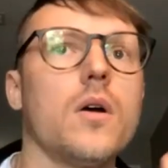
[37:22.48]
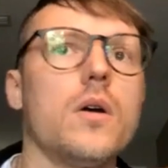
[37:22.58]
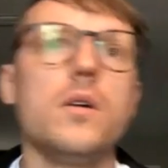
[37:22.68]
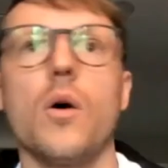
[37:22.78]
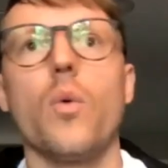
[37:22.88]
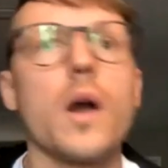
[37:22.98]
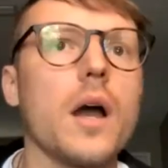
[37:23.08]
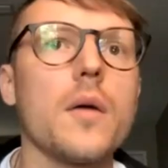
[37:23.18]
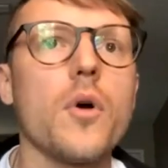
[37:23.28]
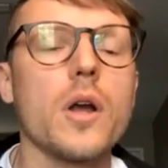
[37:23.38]
you know, what
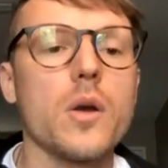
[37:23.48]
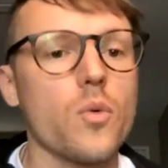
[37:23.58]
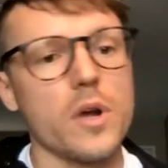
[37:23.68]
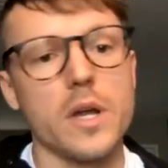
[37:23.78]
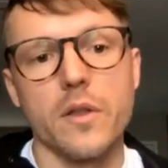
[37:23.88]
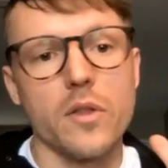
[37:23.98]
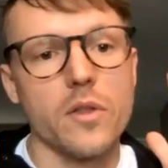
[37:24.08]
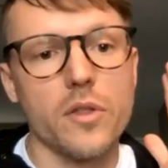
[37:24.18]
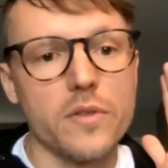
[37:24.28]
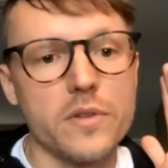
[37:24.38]
kind of market we're in.
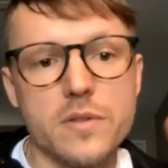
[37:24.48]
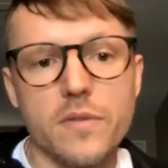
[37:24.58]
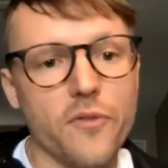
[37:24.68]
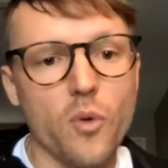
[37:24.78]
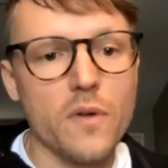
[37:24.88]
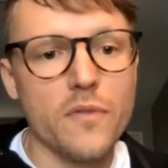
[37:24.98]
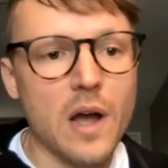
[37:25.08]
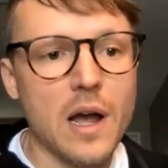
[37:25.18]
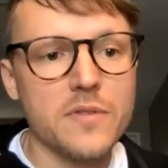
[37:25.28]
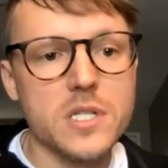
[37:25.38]
4 or
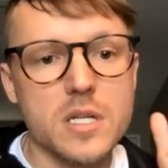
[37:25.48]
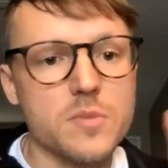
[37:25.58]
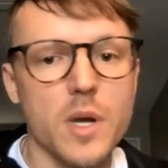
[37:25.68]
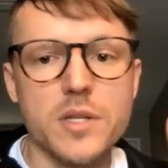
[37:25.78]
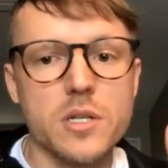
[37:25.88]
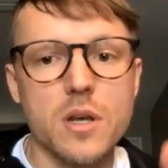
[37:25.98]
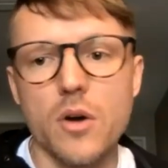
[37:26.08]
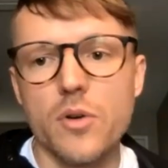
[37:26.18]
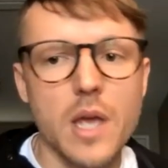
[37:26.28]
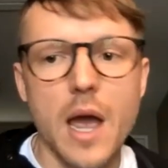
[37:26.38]
5, 6 months
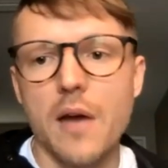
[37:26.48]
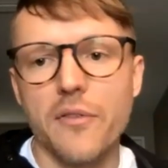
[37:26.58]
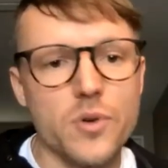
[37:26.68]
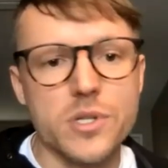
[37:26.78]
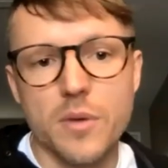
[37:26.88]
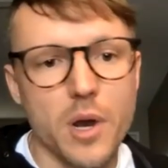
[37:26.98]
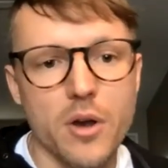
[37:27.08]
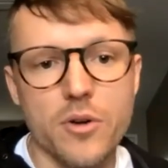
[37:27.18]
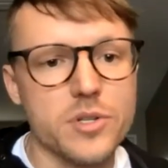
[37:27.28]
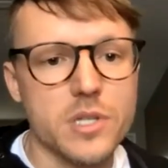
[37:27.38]
ago, yeah, for sale by
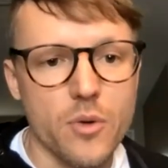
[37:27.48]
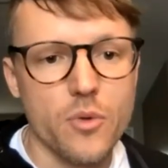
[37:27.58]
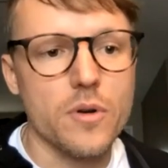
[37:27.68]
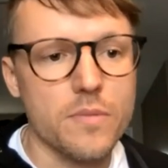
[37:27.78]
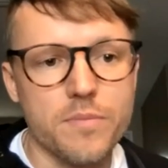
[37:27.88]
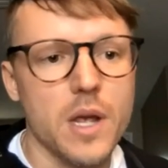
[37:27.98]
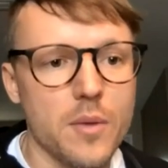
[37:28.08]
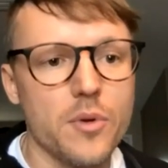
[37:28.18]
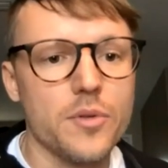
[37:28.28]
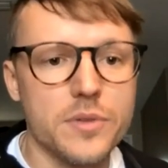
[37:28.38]
owners, they were
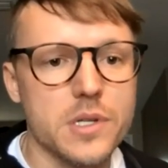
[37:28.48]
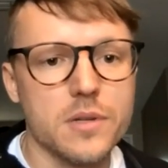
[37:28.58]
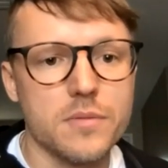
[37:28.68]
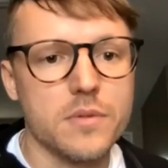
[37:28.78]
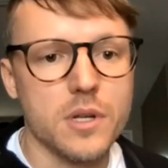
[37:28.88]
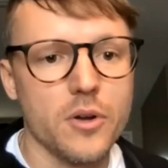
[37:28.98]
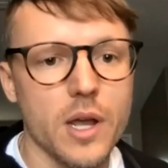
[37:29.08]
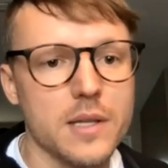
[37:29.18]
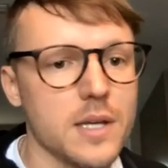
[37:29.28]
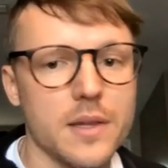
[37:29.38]
able to, you know,
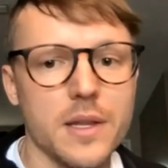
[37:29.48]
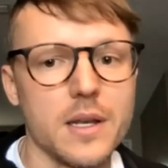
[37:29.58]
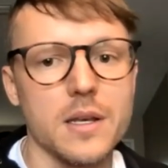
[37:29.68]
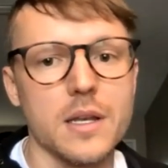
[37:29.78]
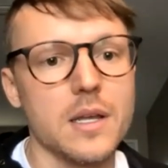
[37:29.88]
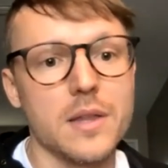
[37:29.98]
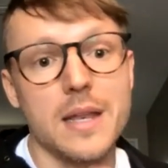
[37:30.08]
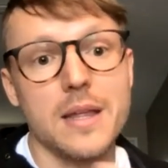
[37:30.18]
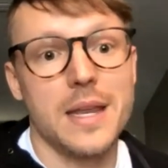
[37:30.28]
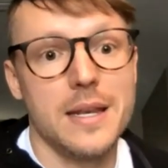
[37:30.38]
get it done. They didn't
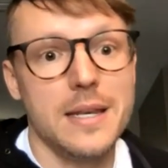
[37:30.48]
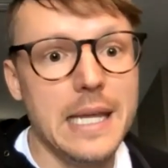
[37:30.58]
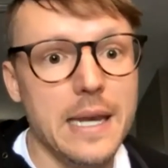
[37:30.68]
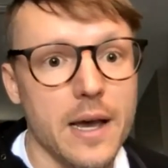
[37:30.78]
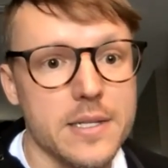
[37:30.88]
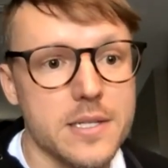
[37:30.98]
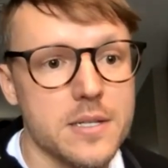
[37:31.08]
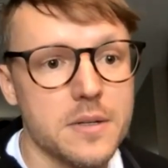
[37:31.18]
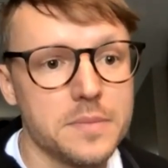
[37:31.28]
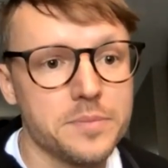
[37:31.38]
need us.
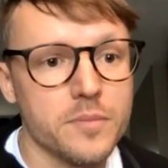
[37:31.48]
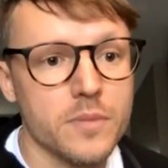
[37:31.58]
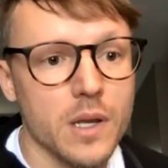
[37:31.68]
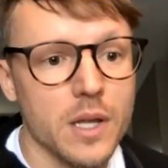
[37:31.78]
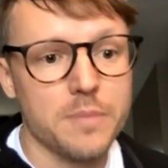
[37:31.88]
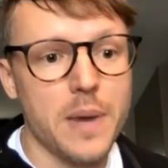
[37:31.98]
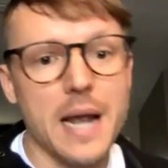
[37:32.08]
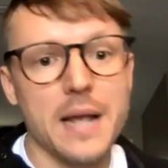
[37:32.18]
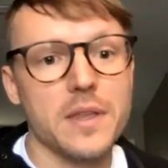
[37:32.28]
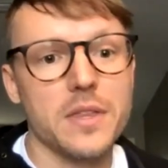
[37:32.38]
Like,
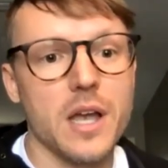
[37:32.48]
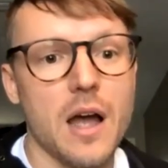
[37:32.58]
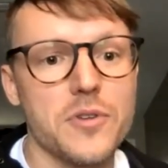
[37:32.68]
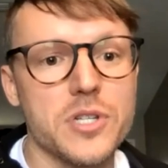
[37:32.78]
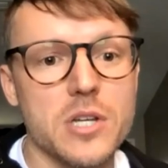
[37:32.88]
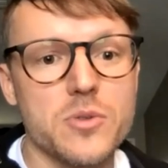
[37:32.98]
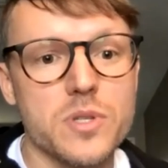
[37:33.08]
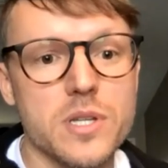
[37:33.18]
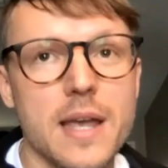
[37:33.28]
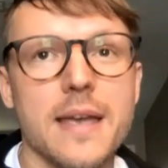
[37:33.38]
back then, the conversation
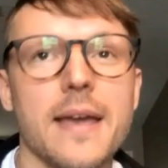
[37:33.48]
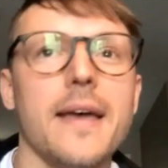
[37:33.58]
was like,